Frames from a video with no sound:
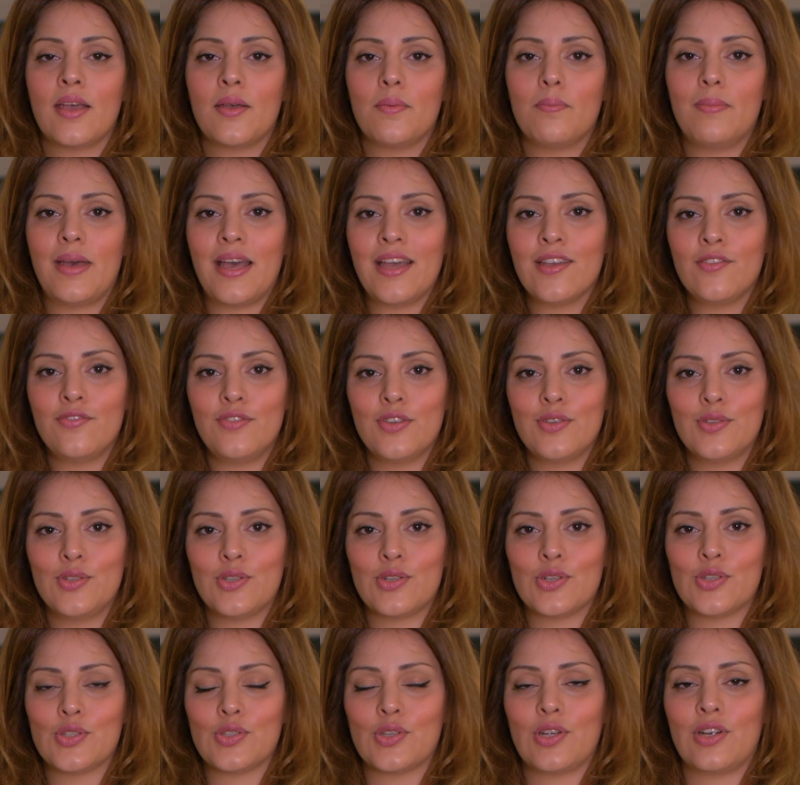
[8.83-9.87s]
Bag
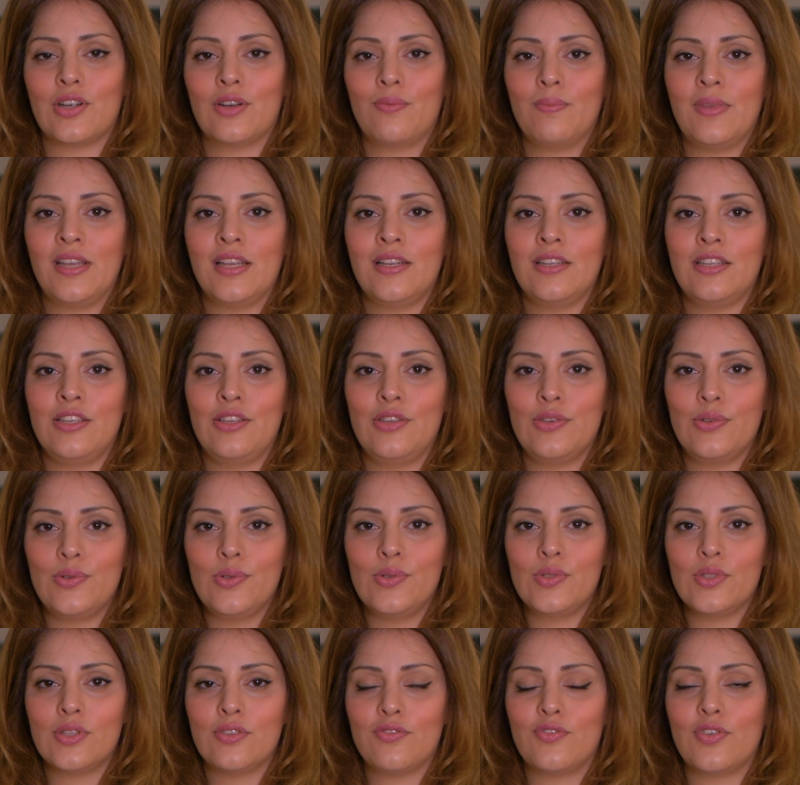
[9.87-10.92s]
filters are mainly
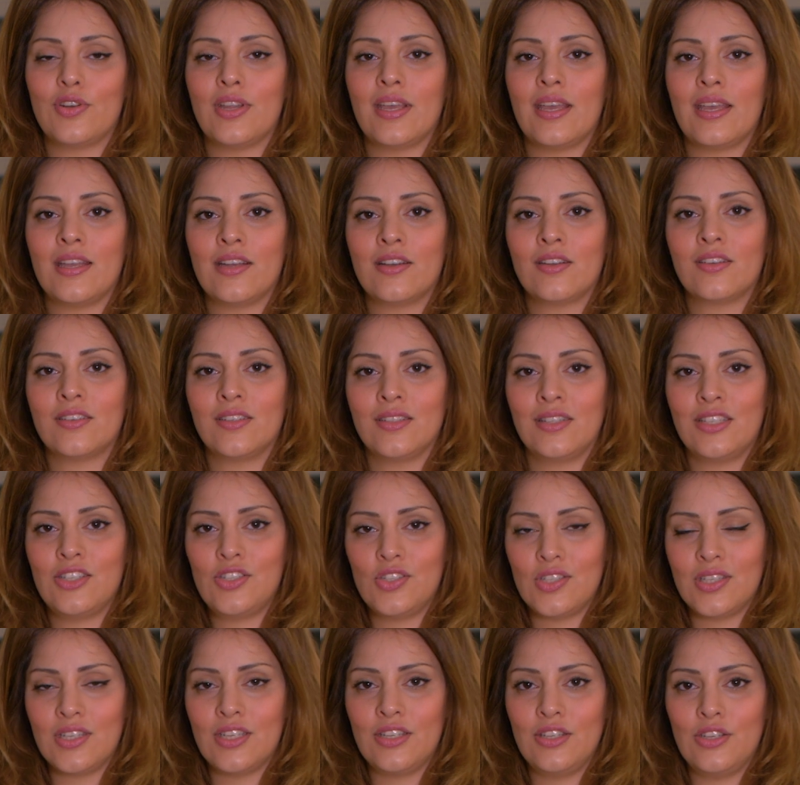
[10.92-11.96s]
used for the air
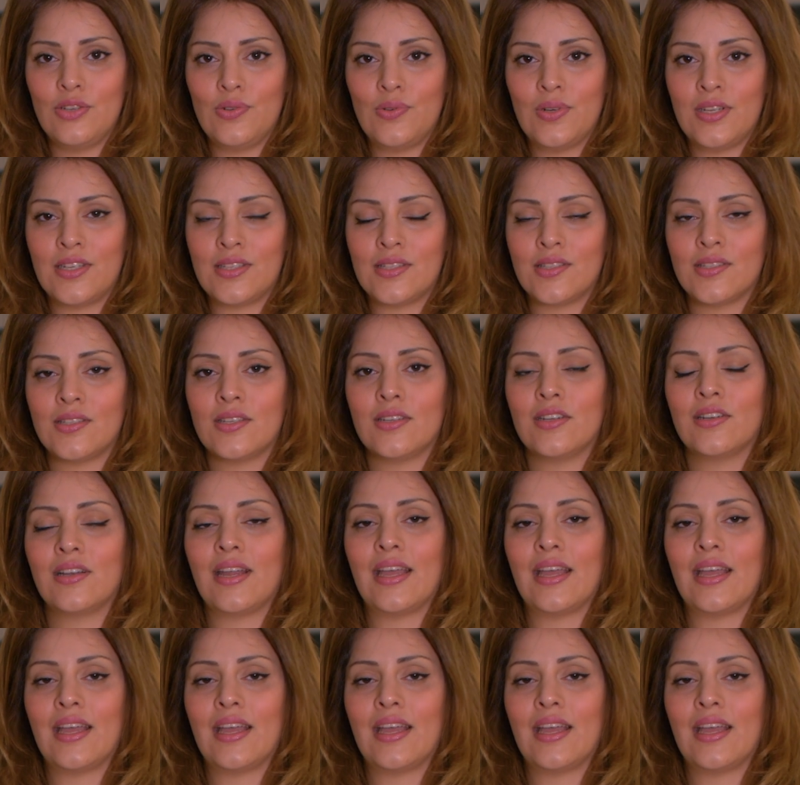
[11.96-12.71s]
conditioning units, air